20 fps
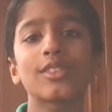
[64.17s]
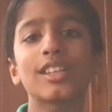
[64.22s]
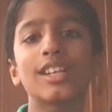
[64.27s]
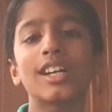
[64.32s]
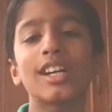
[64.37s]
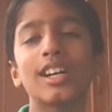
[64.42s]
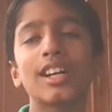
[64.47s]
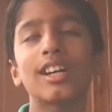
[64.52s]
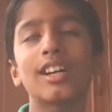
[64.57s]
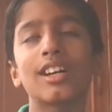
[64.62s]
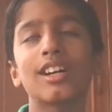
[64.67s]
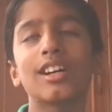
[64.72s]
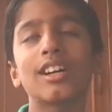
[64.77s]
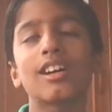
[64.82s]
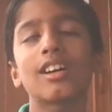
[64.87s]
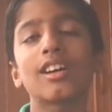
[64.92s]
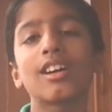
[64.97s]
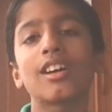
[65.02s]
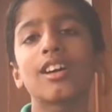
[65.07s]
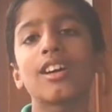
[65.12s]
the
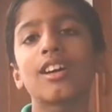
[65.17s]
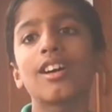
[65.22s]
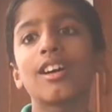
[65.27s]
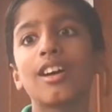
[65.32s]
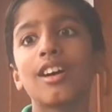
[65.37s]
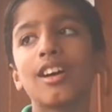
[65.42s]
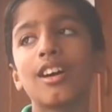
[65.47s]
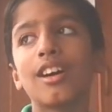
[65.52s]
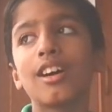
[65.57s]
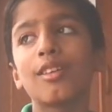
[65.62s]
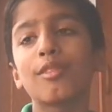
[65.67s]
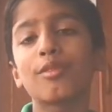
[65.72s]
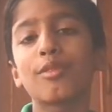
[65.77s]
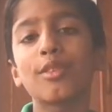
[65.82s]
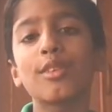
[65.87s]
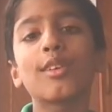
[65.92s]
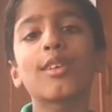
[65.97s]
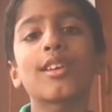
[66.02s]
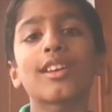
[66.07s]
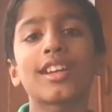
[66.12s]

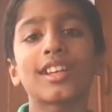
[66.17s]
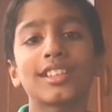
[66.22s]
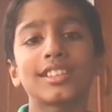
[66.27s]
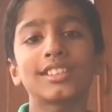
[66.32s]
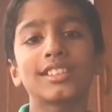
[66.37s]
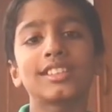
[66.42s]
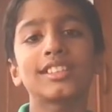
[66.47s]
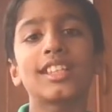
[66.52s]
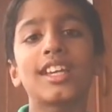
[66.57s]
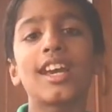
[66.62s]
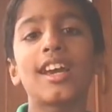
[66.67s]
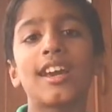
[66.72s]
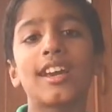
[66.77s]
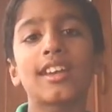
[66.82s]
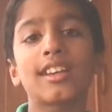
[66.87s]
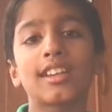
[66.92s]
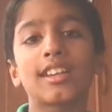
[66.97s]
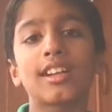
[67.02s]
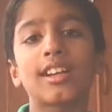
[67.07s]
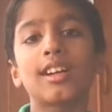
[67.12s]
forest,
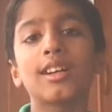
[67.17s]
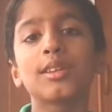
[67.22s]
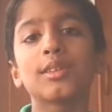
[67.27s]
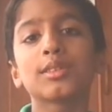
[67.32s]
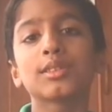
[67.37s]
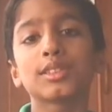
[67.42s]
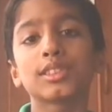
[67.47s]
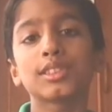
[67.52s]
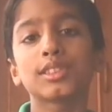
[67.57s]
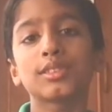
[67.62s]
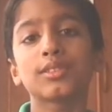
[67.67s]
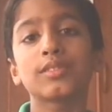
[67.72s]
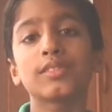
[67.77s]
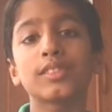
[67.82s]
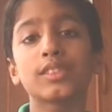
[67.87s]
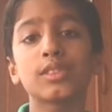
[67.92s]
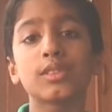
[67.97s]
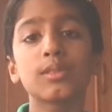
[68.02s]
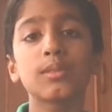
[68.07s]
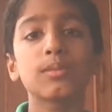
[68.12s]
and cows,
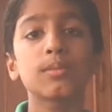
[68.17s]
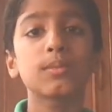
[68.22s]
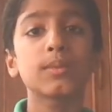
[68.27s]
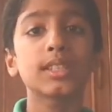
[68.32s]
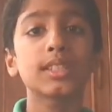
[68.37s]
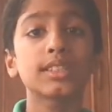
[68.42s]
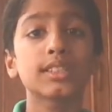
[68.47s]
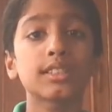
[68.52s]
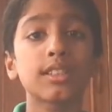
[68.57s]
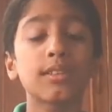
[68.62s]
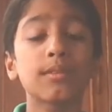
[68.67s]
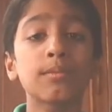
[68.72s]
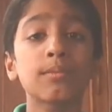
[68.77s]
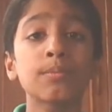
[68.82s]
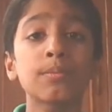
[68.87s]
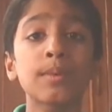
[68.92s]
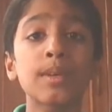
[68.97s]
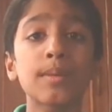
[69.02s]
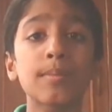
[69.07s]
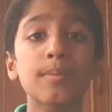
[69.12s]
which will be
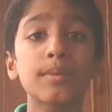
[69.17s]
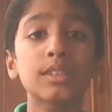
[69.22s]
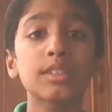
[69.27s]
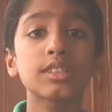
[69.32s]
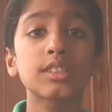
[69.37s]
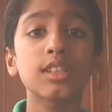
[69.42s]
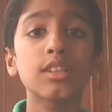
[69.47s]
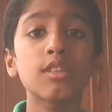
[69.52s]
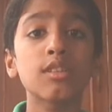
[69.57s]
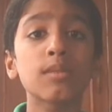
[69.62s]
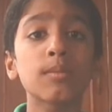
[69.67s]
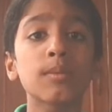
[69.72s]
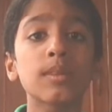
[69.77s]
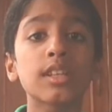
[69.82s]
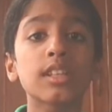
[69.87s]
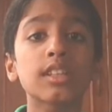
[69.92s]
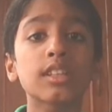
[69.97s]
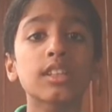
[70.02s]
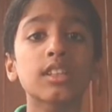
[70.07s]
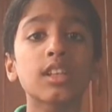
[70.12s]
some people, they will
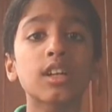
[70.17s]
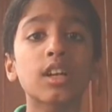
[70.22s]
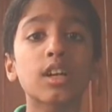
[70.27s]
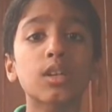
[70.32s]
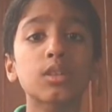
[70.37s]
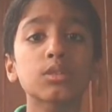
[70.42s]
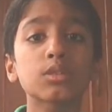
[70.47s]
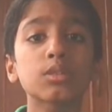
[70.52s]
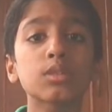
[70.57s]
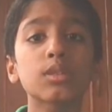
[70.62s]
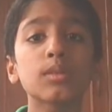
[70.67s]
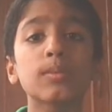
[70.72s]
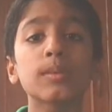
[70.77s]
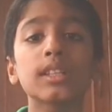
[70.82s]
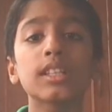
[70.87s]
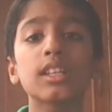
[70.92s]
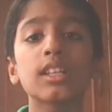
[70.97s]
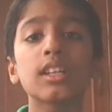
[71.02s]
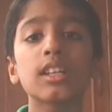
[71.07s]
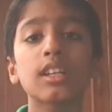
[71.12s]
be, the cows will be
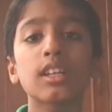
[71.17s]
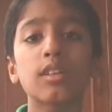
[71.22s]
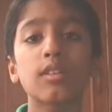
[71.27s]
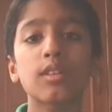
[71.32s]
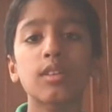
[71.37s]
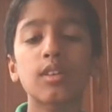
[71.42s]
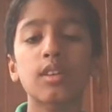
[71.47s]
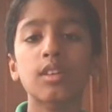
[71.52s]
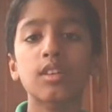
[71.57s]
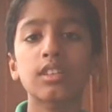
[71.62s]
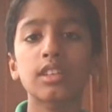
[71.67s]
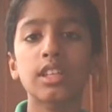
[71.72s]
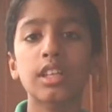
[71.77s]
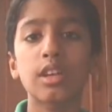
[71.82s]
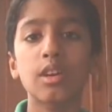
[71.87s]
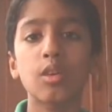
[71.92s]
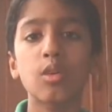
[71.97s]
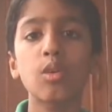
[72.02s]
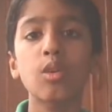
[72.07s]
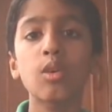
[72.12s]
there in our
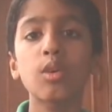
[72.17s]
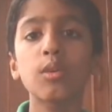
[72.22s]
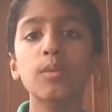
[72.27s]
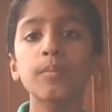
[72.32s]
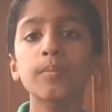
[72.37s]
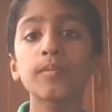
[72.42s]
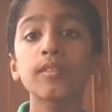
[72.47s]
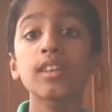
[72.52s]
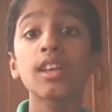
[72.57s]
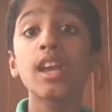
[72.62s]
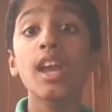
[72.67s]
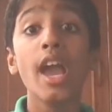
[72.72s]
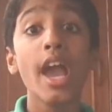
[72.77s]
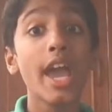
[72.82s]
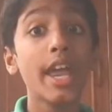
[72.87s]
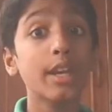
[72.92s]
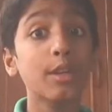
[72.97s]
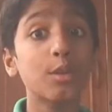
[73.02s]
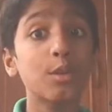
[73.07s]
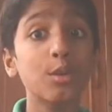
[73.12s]
their home,
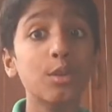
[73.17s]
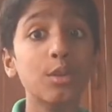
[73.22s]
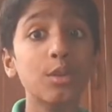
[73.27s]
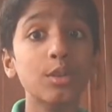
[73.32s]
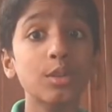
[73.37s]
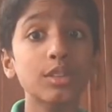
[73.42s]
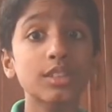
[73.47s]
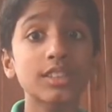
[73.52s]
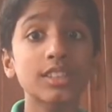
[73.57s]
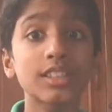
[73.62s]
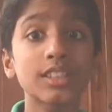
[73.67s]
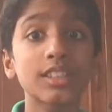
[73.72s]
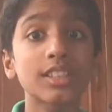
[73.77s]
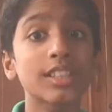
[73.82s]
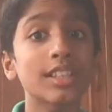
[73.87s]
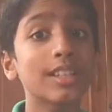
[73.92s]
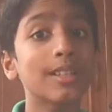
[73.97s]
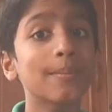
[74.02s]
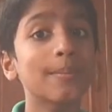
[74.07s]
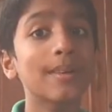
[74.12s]
and goats
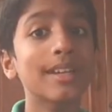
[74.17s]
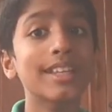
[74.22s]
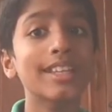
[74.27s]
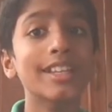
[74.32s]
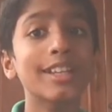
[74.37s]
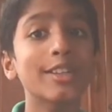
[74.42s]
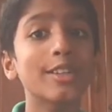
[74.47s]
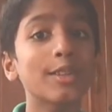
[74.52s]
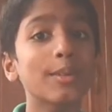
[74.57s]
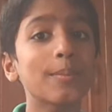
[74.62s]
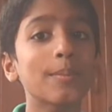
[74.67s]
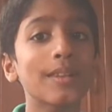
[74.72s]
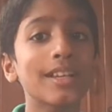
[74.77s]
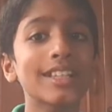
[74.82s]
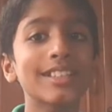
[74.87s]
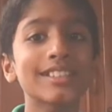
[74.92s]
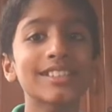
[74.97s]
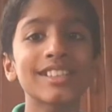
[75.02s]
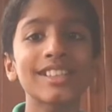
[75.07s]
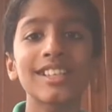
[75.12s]
in my native
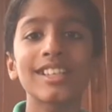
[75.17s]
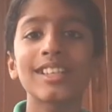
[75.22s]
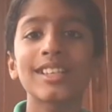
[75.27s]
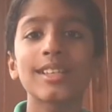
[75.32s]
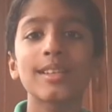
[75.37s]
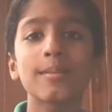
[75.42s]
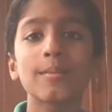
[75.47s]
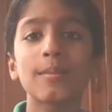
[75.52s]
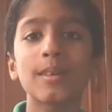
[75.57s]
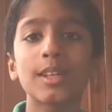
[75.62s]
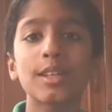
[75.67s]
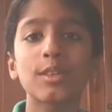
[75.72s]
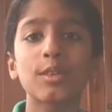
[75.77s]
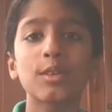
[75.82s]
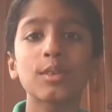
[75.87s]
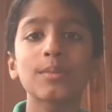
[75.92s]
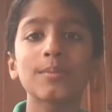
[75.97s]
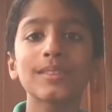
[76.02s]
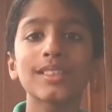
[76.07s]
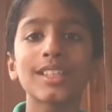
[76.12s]
place. In my
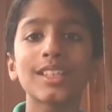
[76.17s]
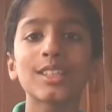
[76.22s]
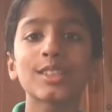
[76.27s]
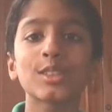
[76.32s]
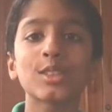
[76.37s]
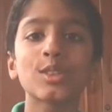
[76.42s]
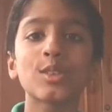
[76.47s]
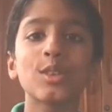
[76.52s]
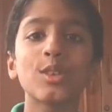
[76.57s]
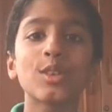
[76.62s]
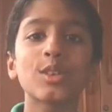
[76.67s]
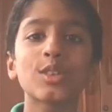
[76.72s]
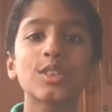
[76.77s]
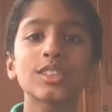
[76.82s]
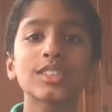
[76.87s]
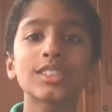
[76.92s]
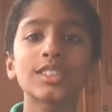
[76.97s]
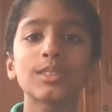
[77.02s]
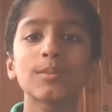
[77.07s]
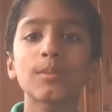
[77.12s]
home there is
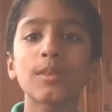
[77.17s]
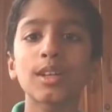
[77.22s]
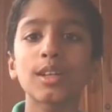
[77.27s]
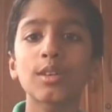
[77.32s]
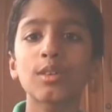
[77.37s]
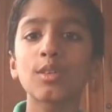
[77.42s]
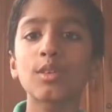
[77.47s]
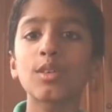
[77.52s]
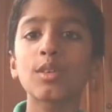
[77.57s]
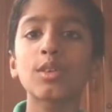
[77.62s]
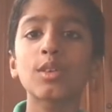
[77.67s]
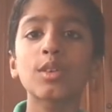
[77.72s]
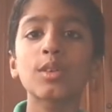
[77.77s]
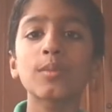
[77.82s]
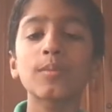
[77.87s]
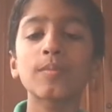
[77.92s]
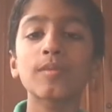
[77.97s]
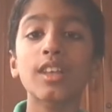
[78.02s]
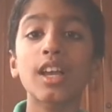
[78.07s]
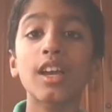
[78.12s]
goats in my
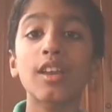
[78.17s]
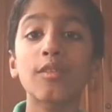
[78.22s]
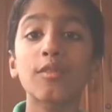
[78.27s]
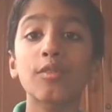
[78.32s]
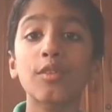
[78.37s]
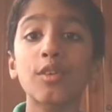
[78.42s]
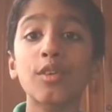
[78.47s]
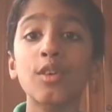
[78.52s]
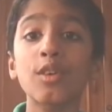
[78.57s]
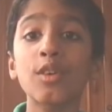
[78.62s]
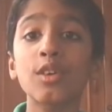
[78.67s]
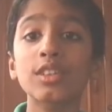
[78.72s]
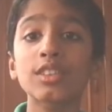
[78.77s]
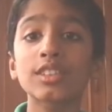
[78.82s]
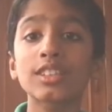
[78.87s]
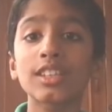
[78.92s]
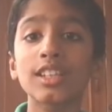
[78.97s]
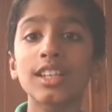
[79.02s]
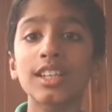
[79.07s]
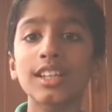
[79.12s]
home, and
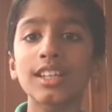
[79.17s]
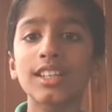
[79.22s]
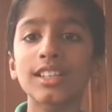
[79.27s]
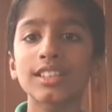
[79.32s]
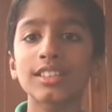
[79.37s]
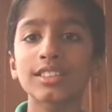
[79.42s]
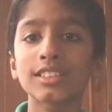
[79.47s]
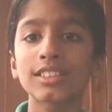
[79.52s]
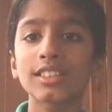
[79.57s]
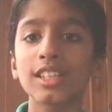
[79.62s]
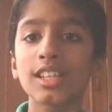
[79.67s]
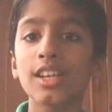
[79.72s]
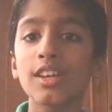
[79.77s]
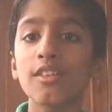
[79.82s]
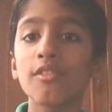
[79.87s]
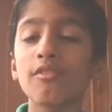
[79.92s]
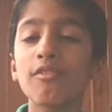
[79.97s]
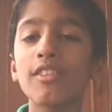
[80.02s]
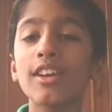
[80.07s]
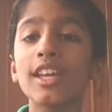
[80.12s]
frogs. Yes,
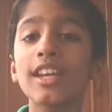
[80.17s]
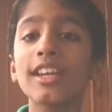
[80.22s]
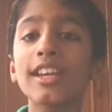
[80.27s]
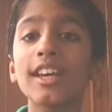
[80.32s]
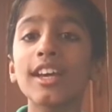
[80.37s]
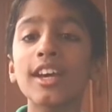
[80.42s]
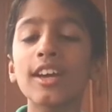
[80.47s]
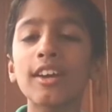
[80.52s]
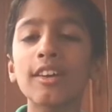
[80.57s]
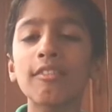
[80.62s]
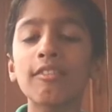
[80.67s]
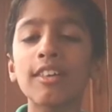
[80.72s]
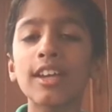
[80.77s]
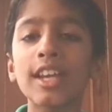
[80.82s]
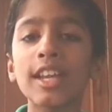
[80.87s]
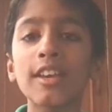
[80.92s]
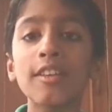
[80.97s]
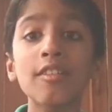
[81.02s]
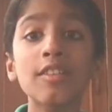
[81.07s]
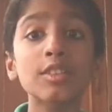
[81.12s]
when
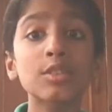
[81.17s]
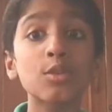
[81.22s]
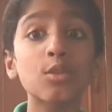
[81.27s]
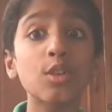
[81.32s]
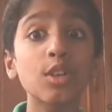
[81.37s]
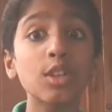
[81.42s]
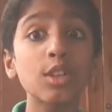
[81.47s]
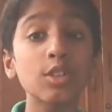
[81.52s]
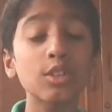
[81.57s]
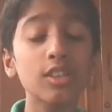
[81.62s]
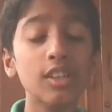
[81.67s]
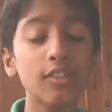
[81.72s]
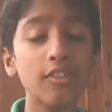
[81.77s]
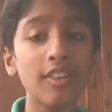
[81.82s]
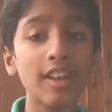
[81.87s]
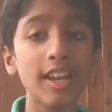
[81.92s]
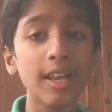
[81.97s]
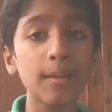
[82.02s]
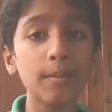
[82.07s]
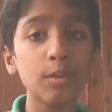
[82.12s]
I was going to
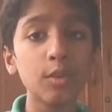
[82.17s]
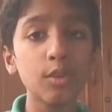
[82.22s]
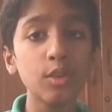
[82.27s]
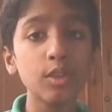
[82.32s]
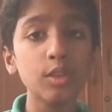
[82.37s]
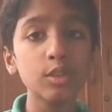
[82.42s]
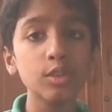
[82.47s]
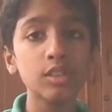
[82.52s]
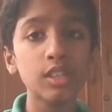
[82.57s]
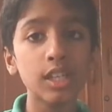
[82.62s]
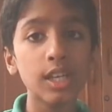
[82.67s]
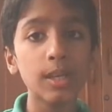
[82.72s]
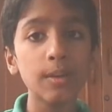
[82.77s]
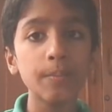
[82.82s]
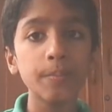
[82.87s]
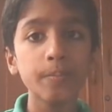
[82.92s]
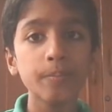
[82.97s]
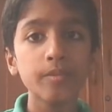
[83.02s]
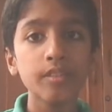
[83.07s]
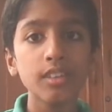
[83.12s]
when I am going to sleep,